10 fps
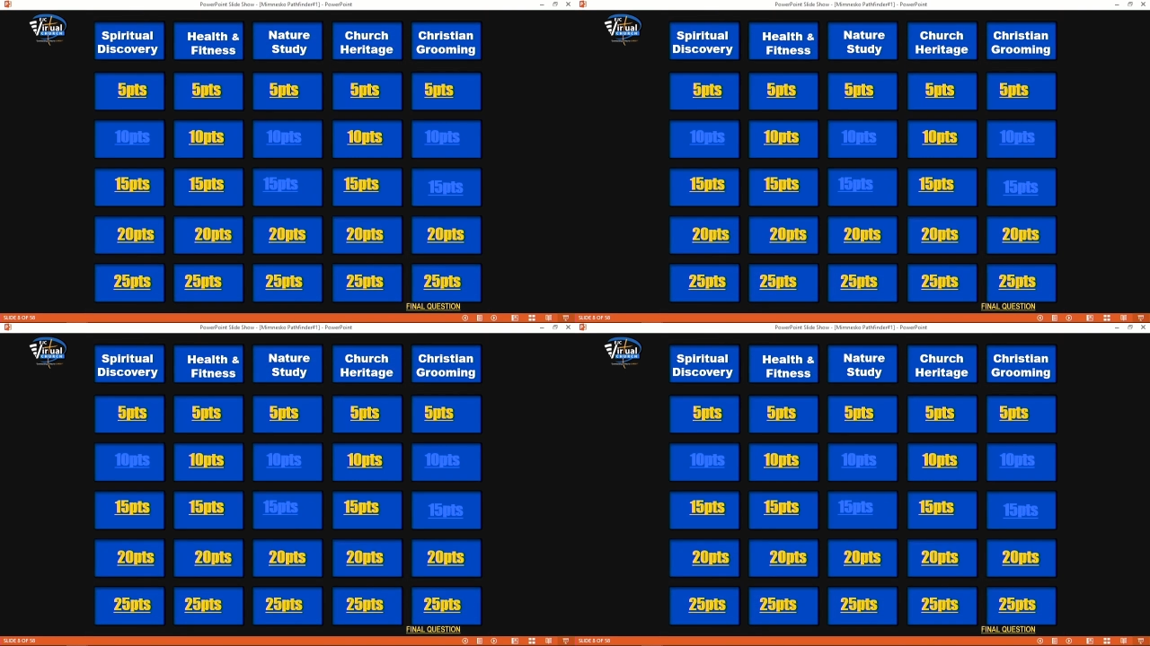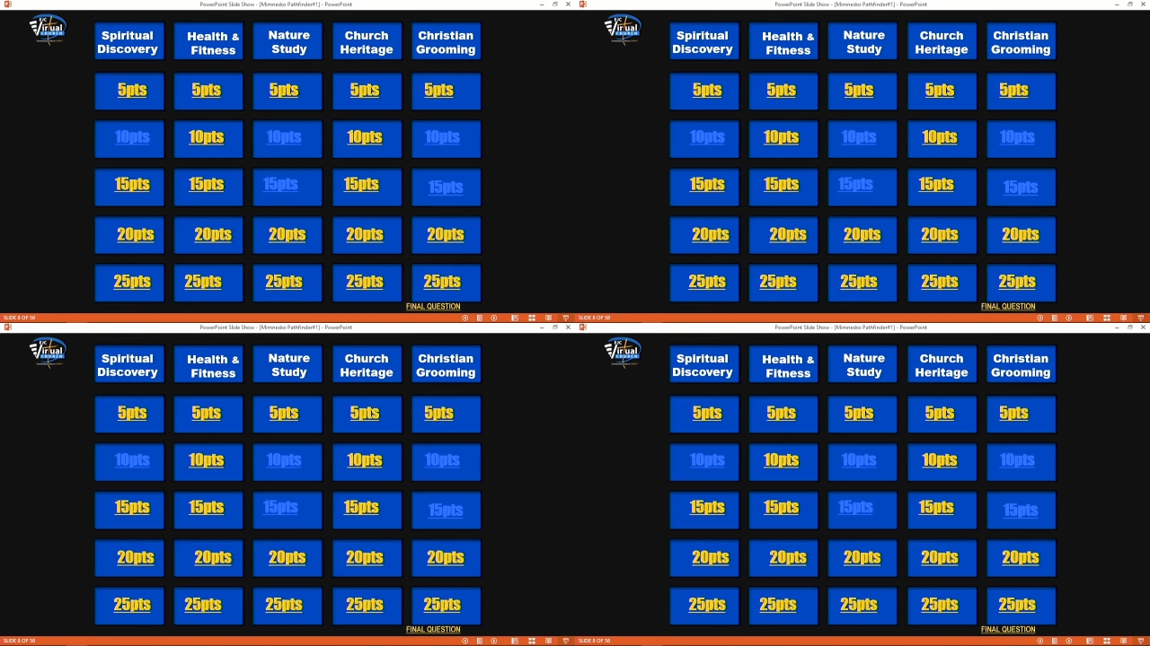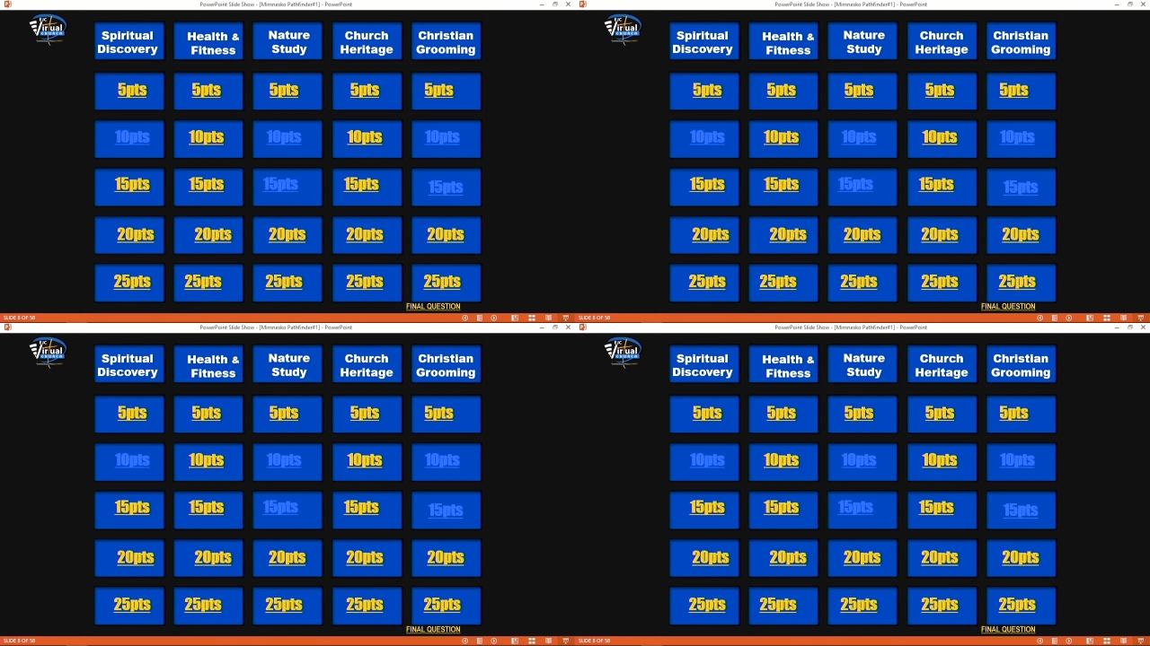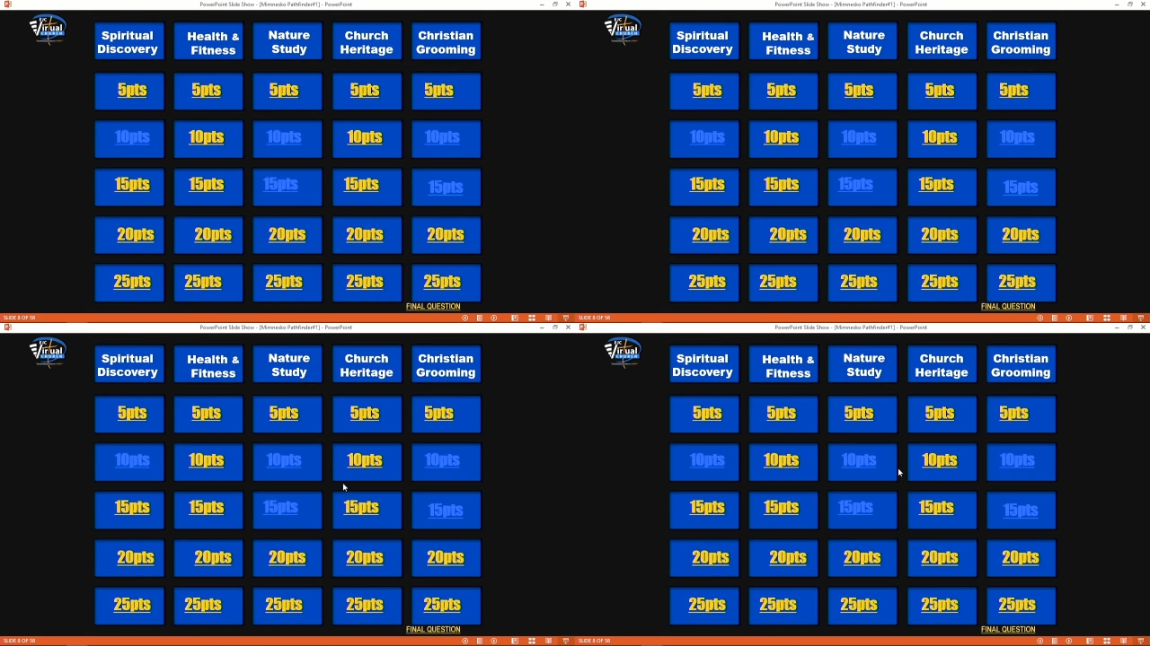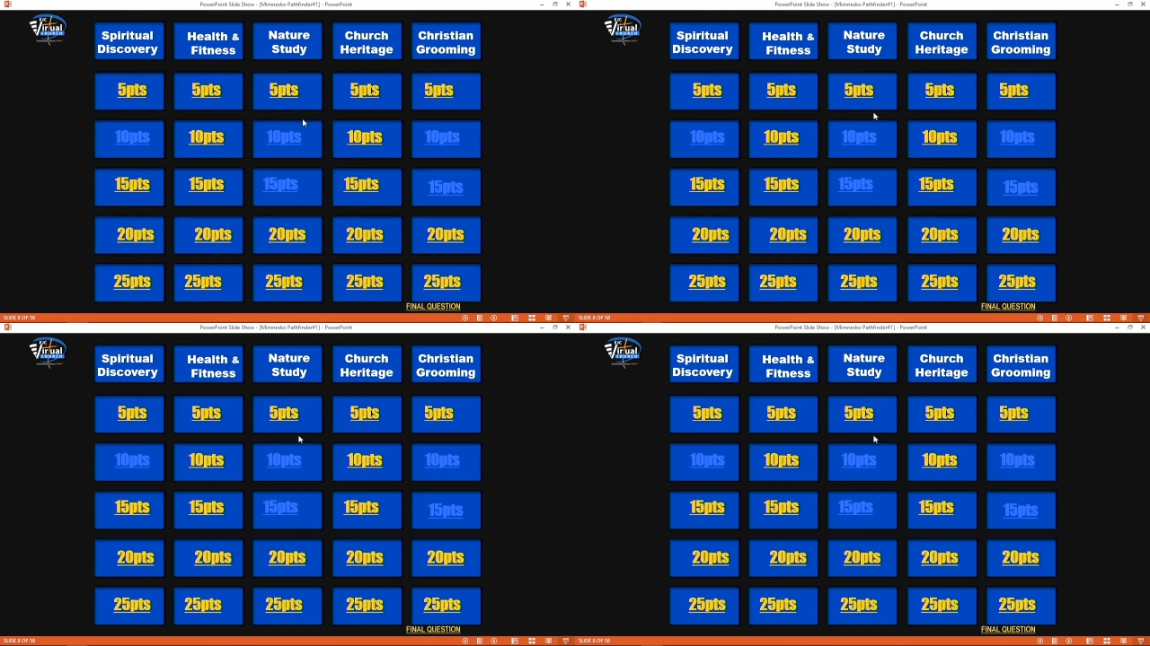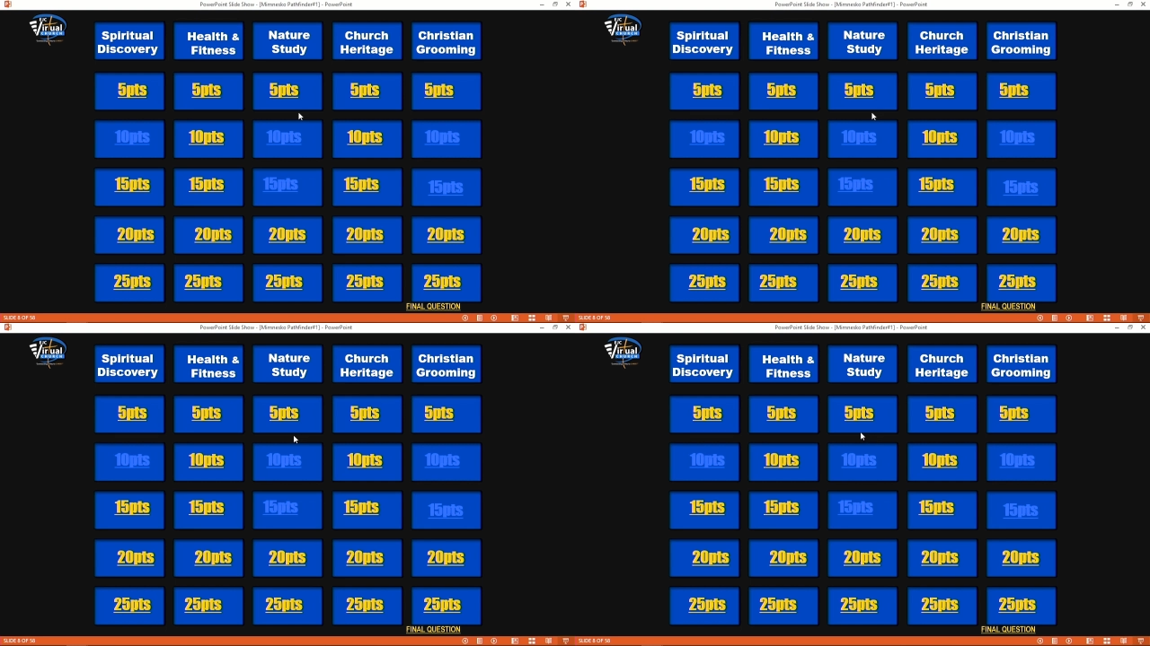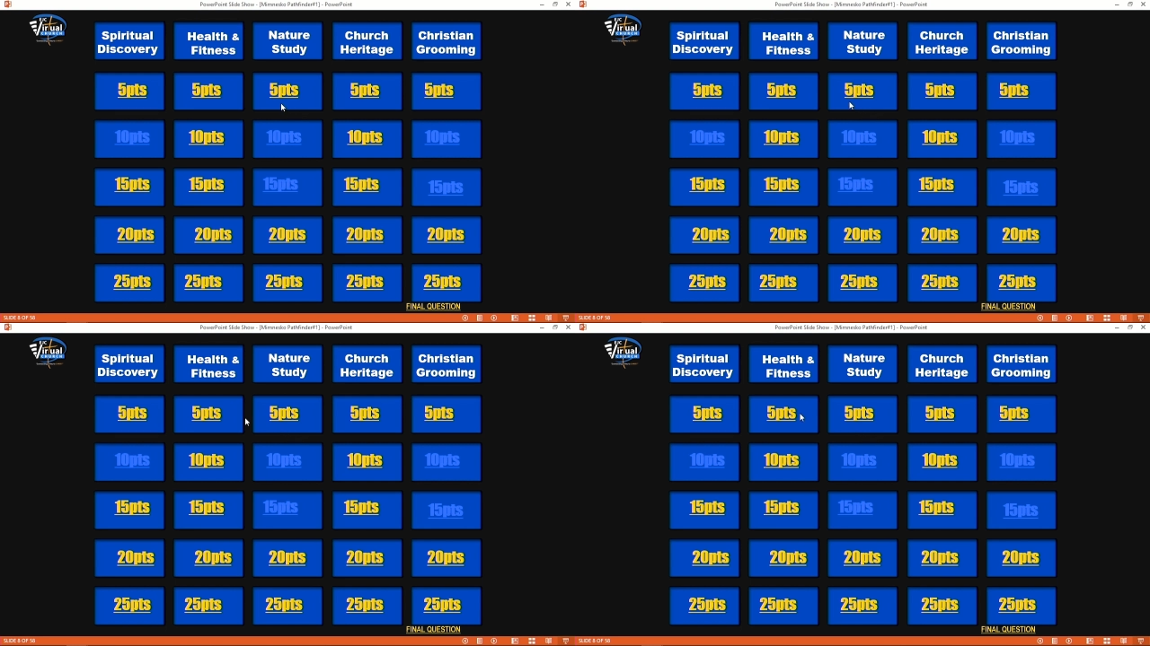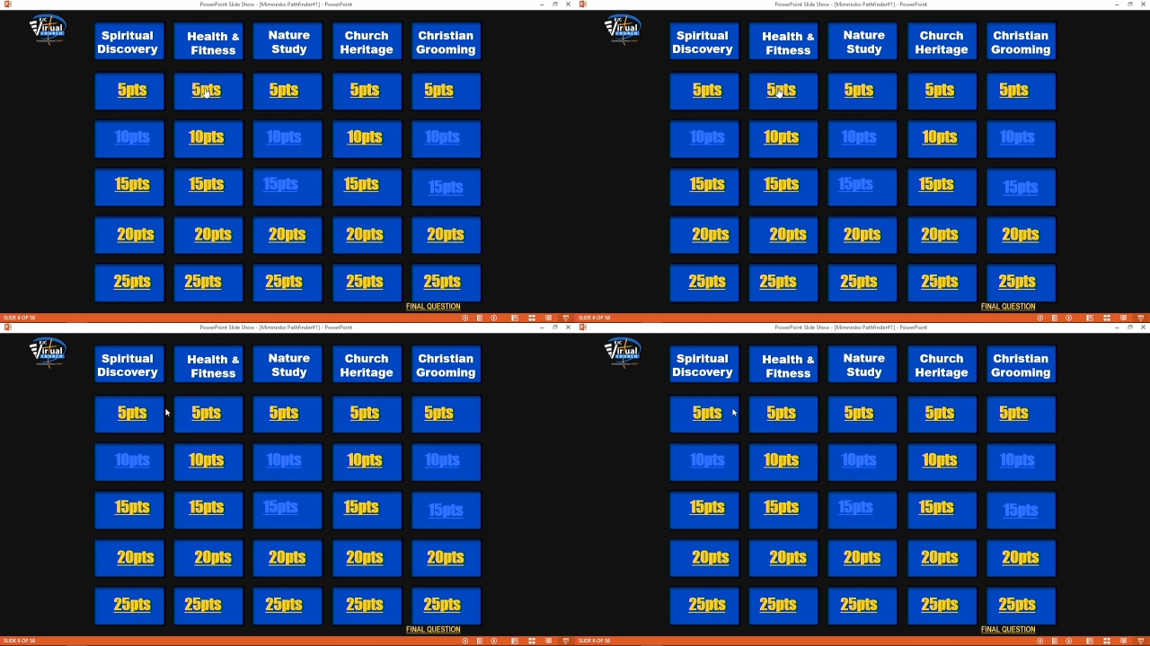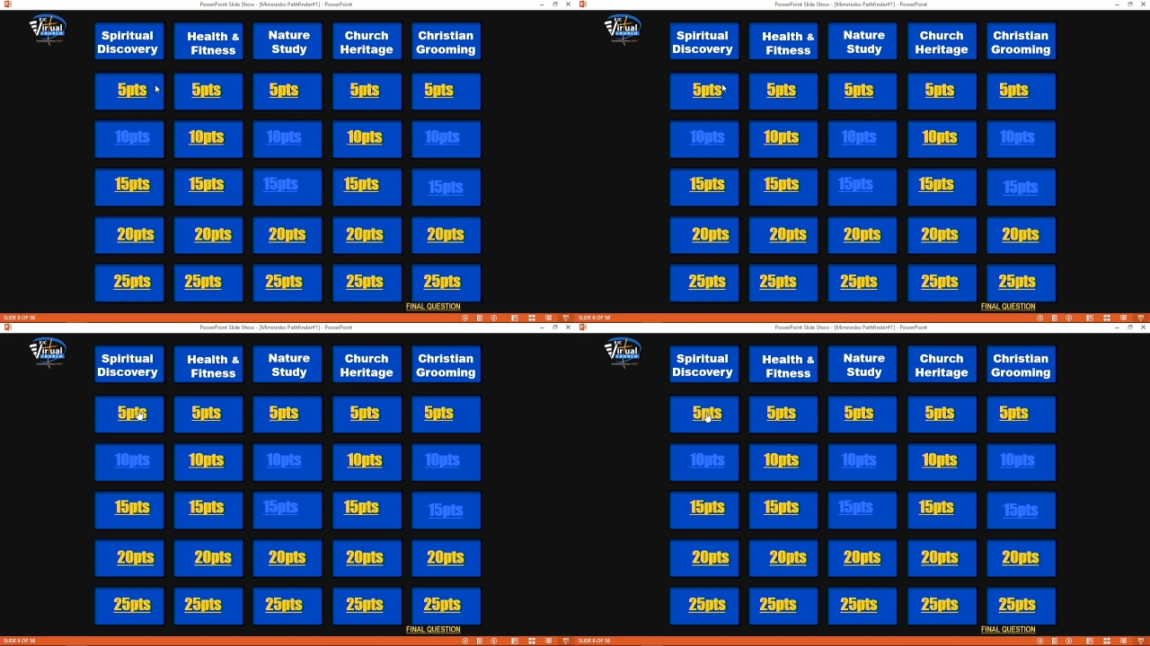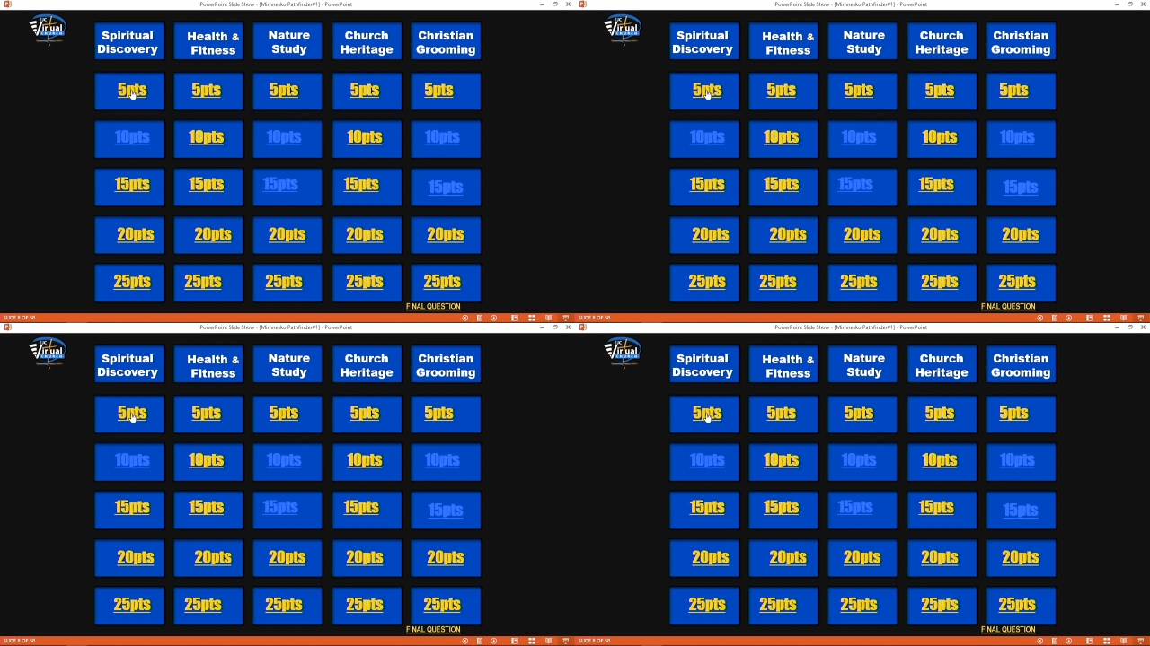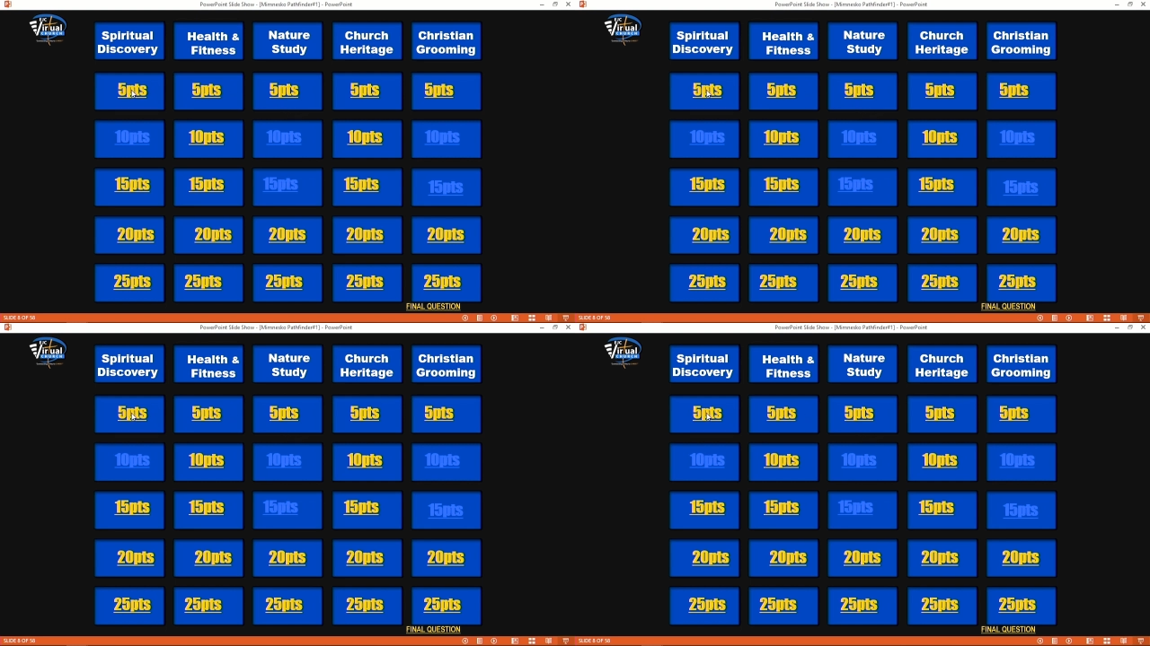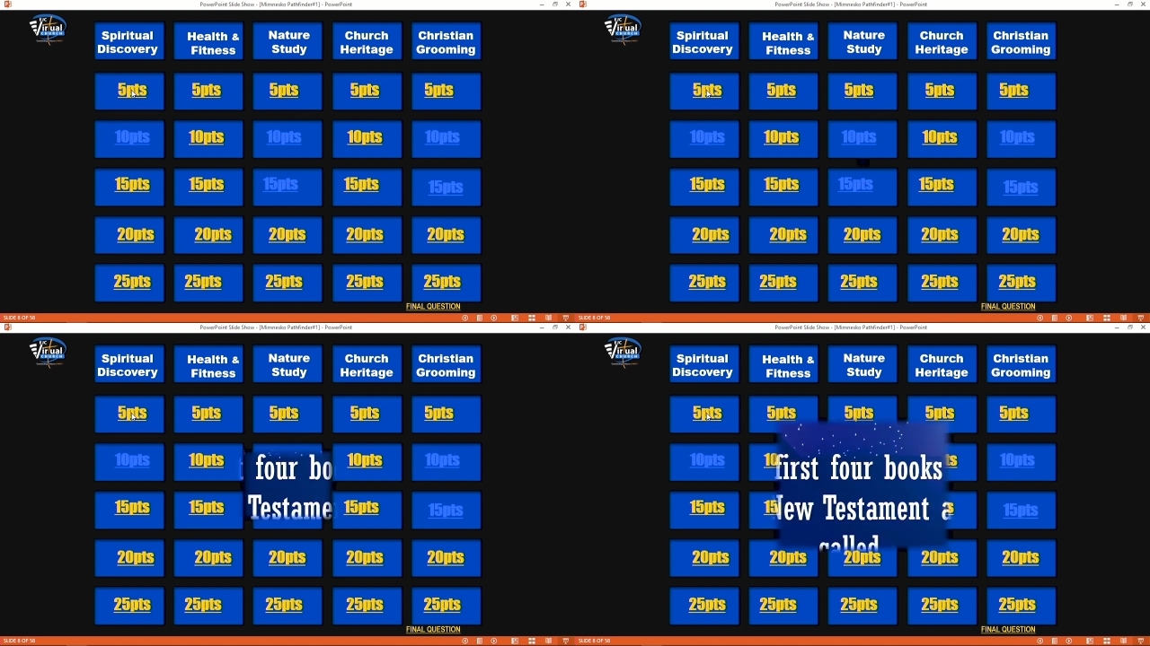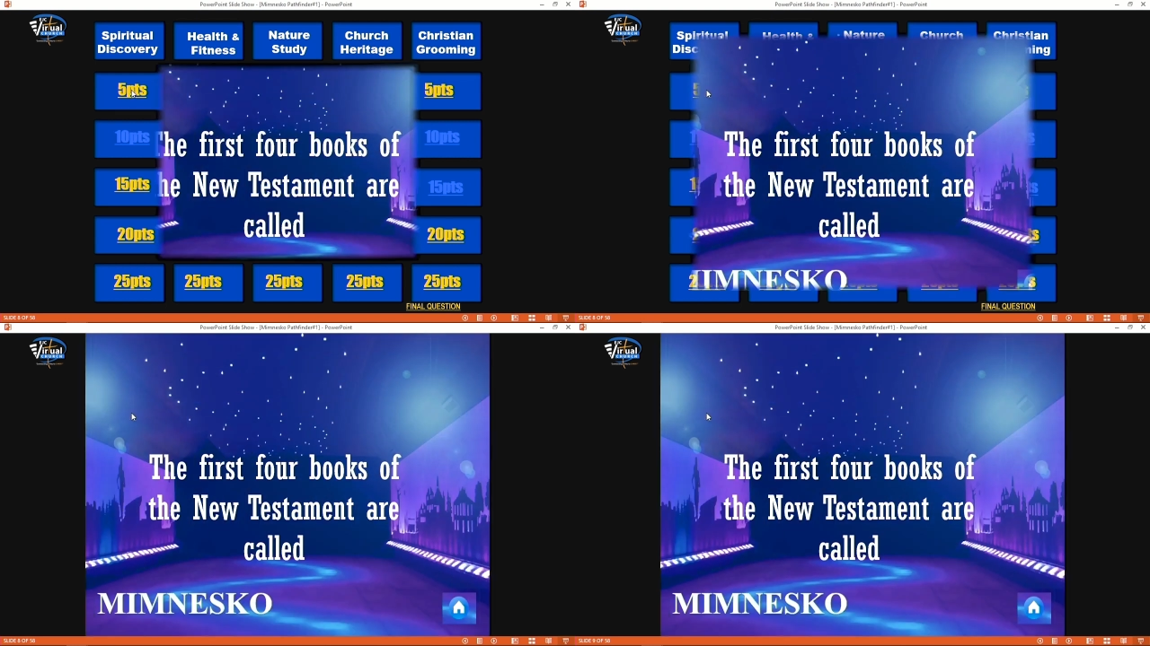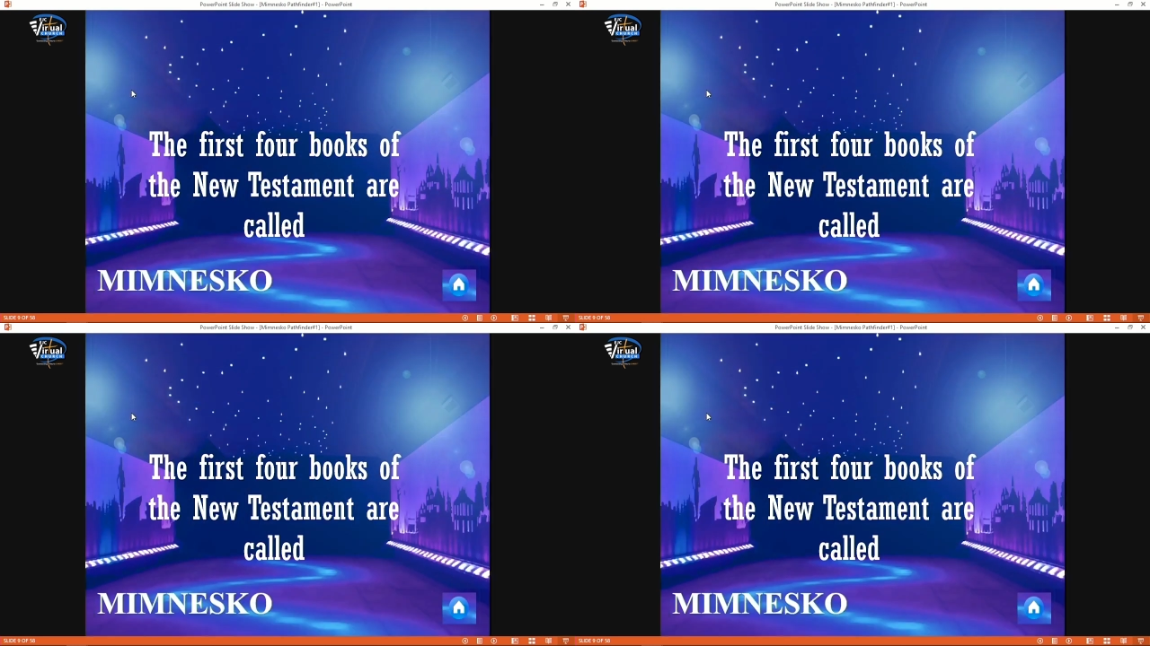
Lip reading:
(no speaker visible)